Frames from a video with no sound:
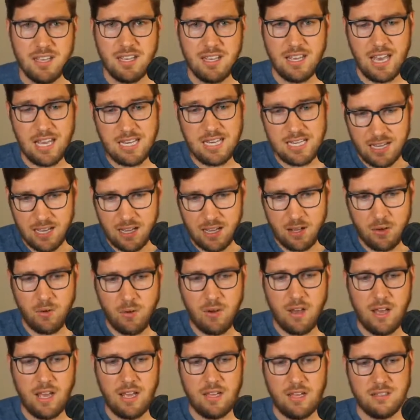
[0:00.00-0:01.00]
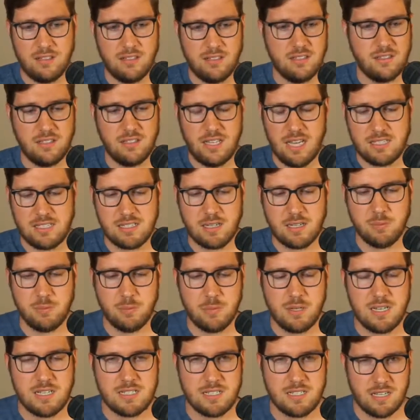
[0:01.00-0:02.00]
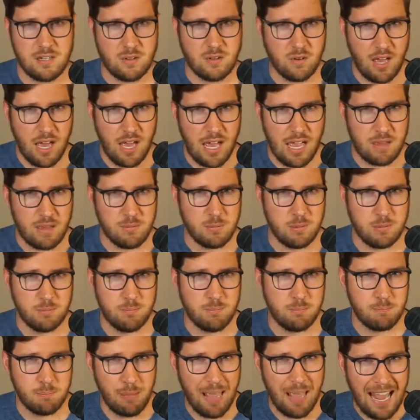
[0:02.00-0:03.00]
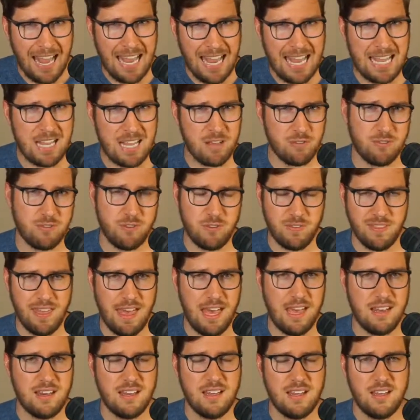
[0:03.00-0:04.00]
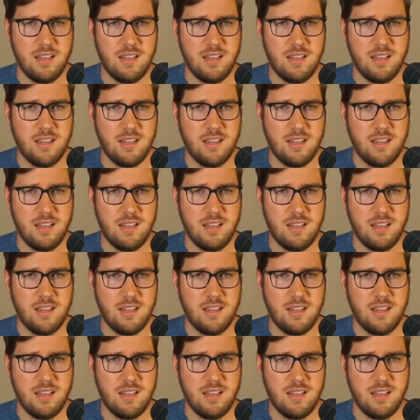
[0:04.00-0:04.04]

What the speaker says: And now, in the last couple of weeks, I know I have been paying for that